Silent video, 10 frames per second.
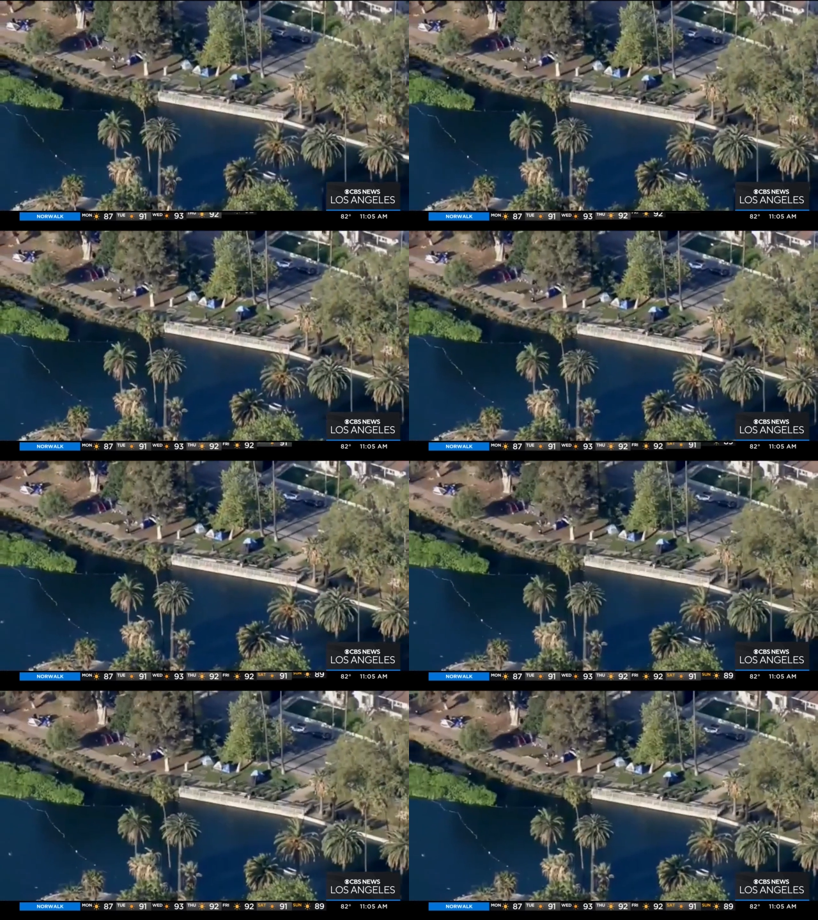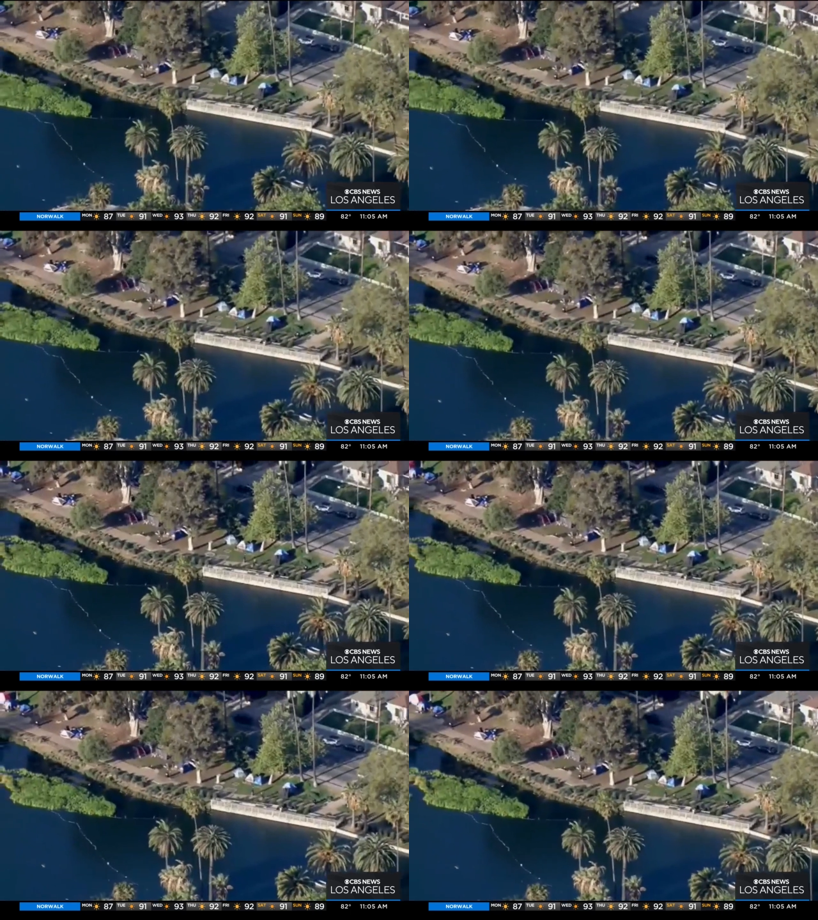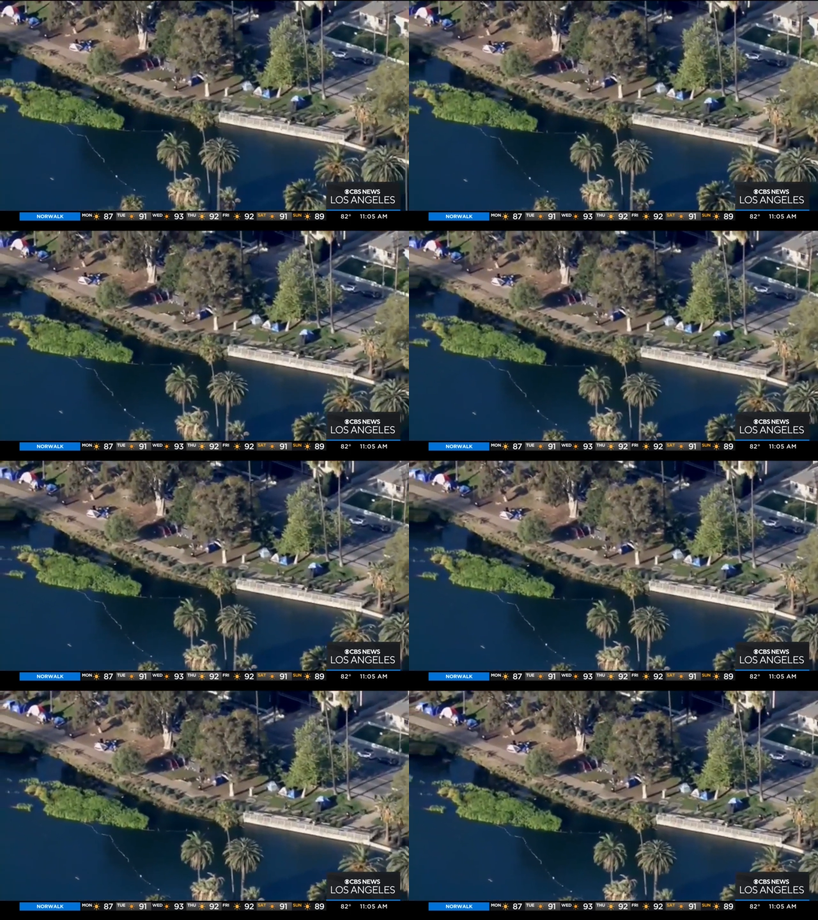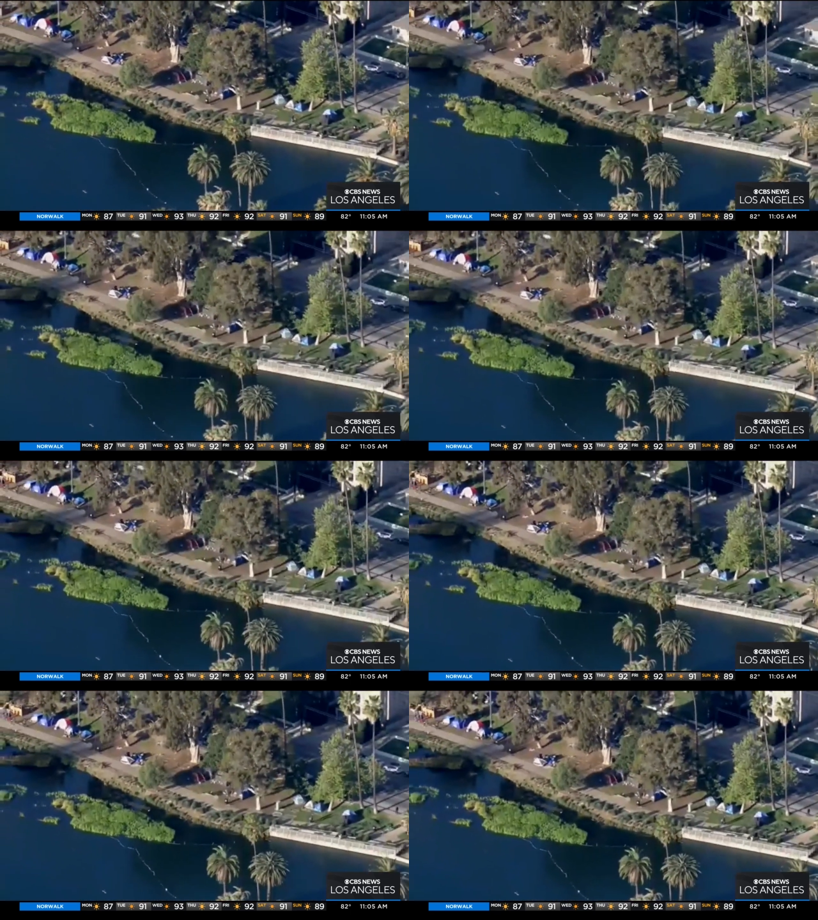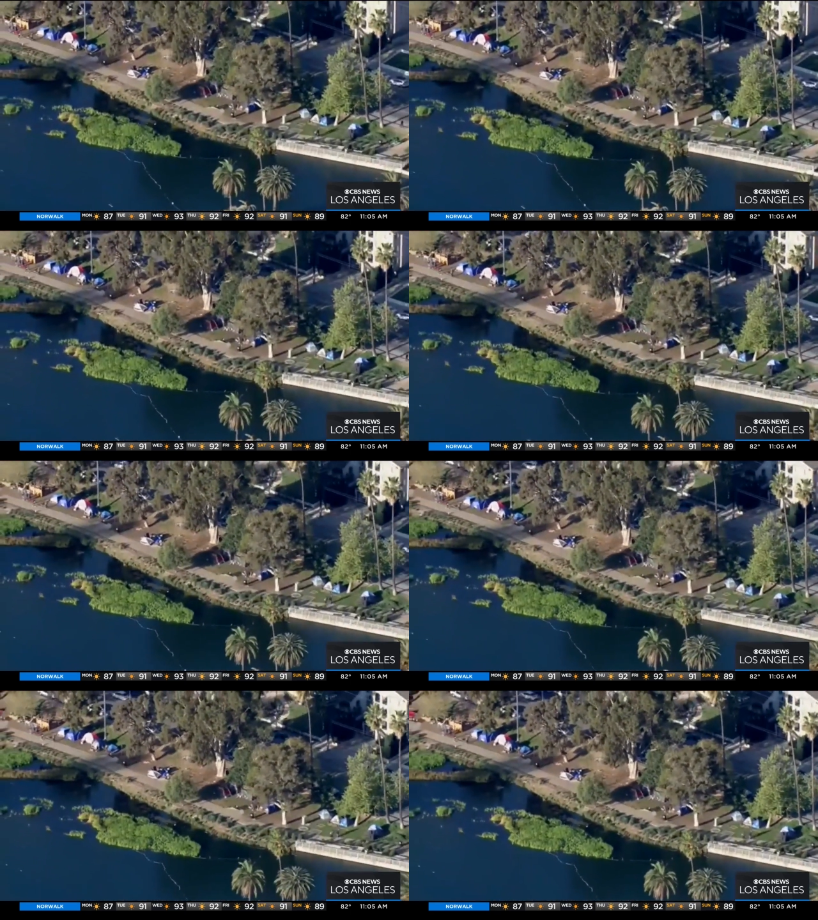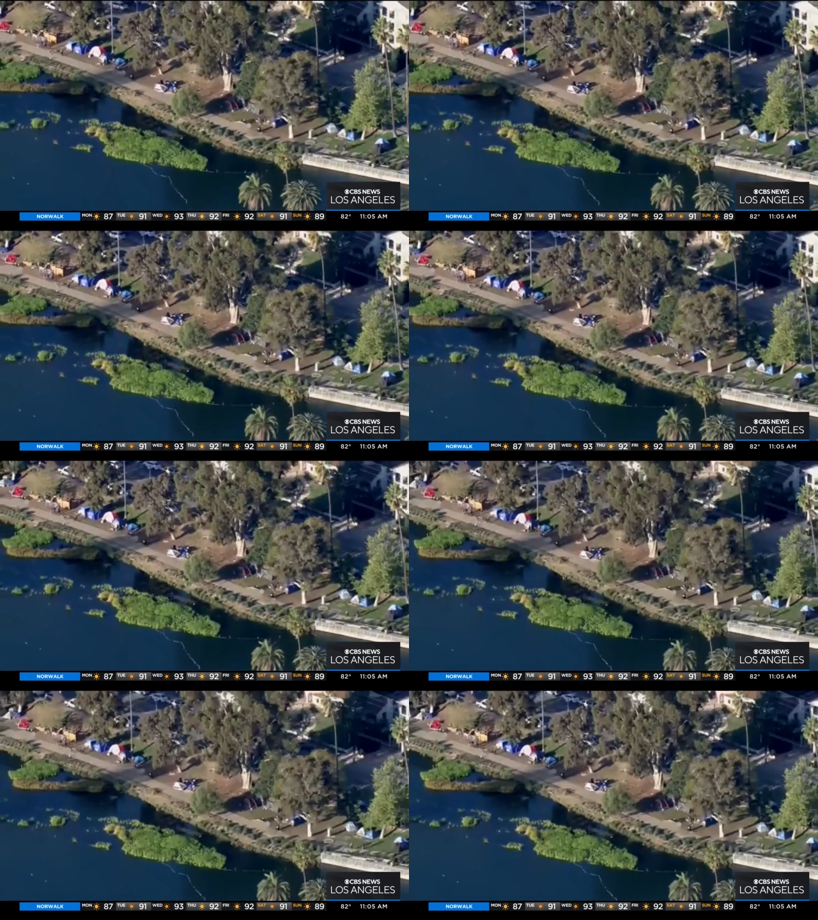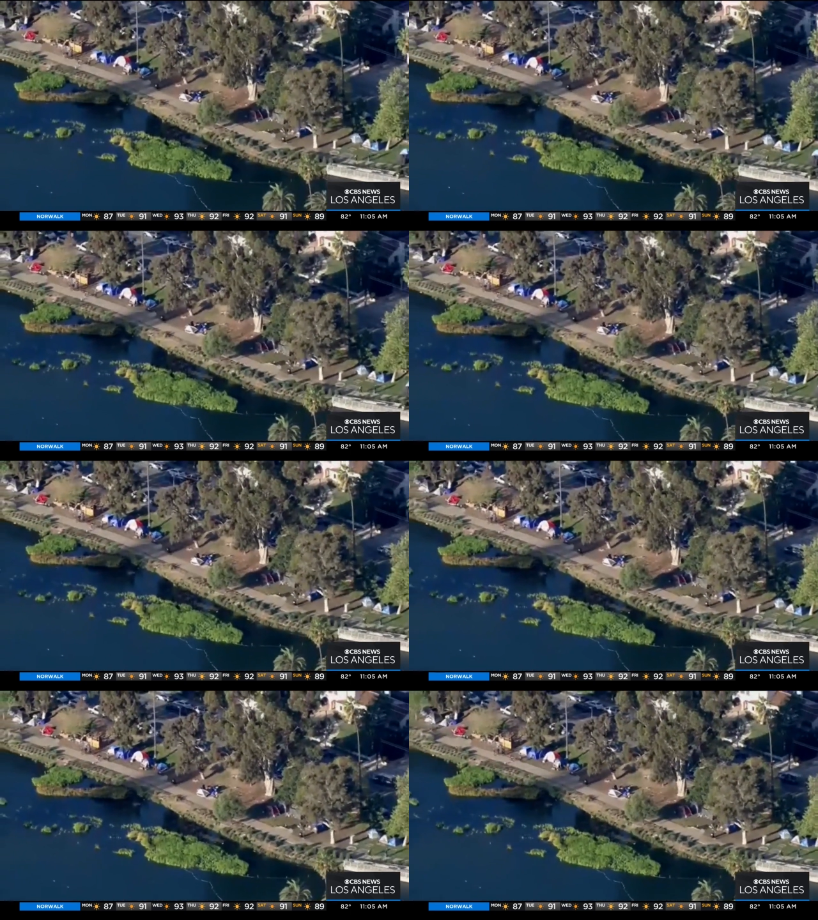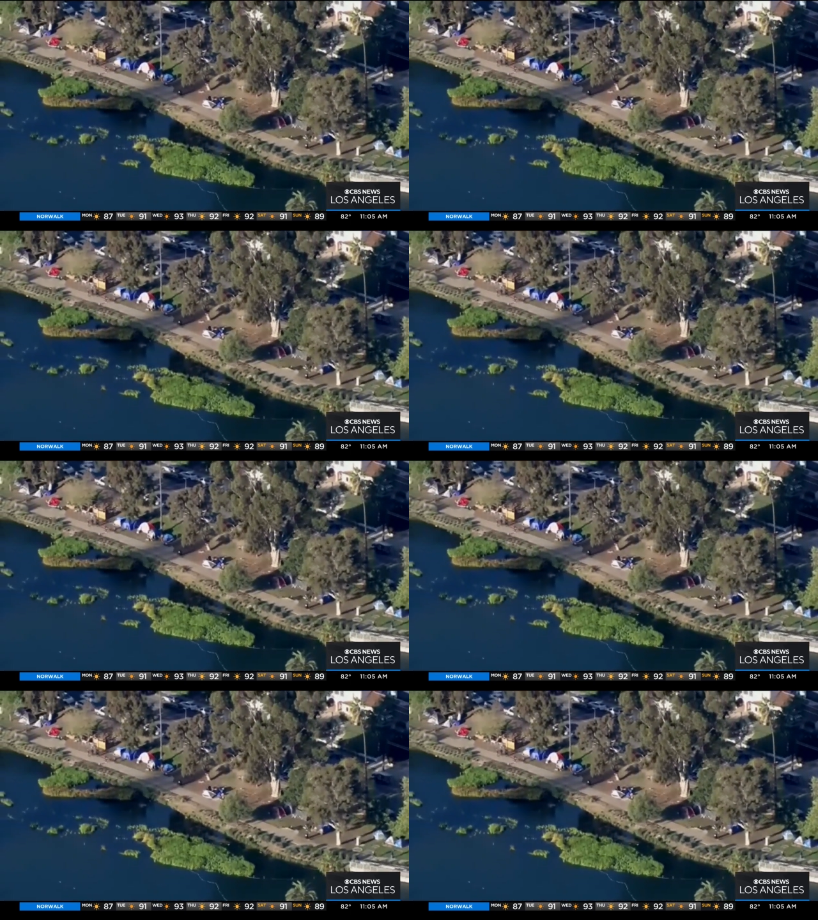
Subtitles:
Nobody's mouth can be seen.